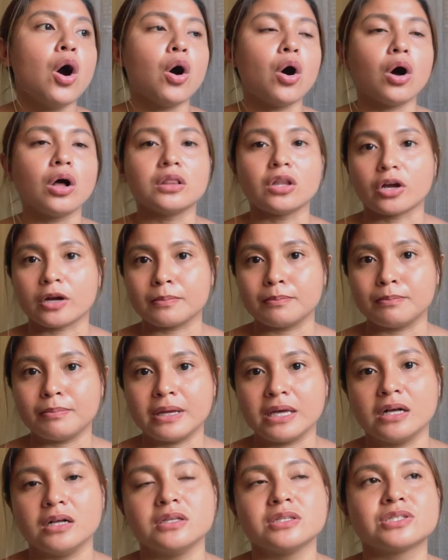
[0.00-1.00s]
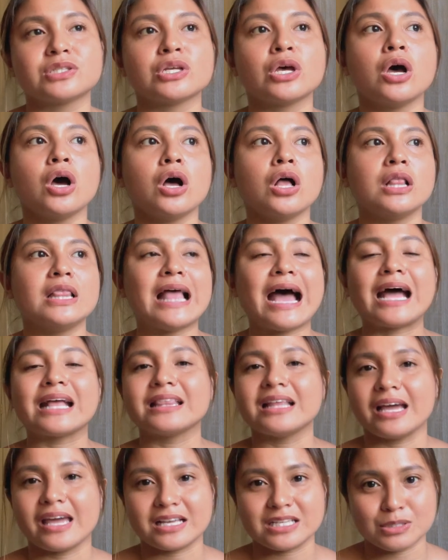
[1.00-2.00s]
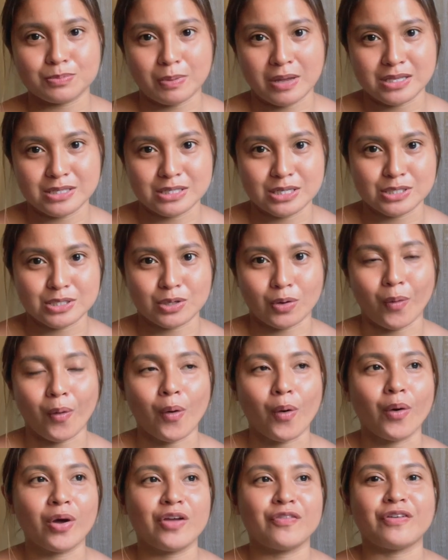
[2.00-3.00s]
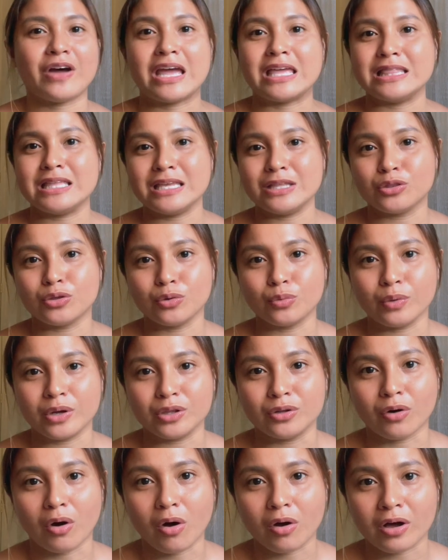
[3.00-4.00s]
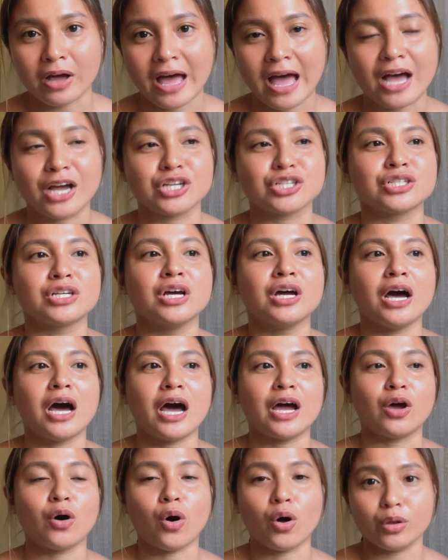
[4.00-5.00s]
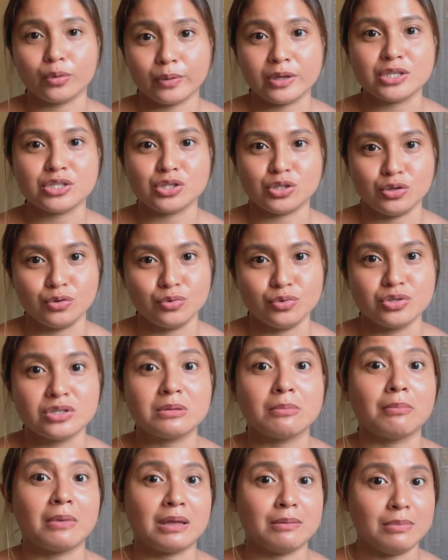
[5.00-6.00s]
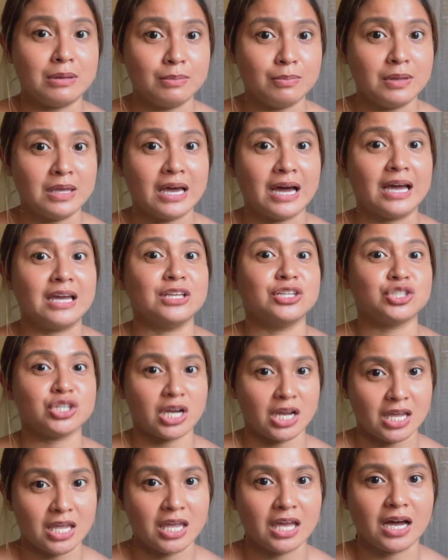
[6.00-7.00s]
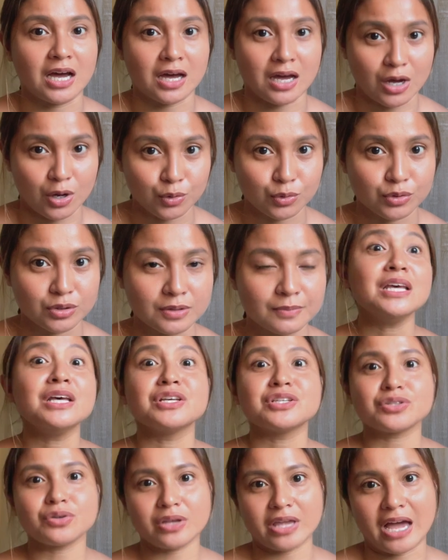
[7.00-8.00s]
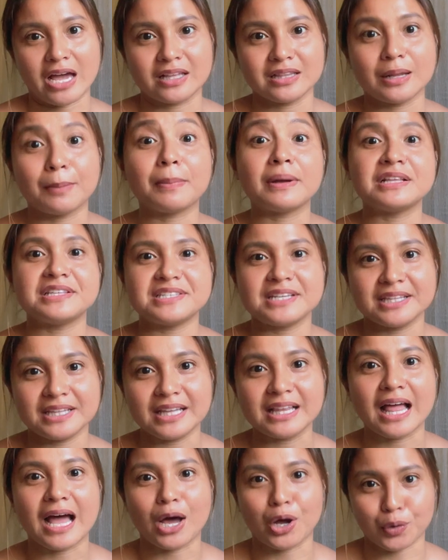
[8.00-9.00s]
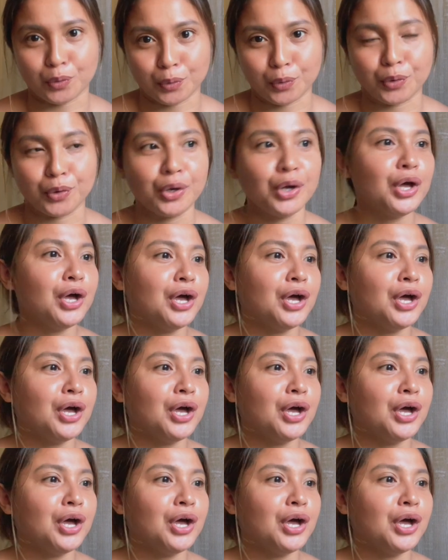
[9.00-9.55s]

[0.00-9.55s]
all our bills, lahat ng expenses ko, if I need to withdraw cash, I always use my BPI checking account. So yeah, napansin nila ako.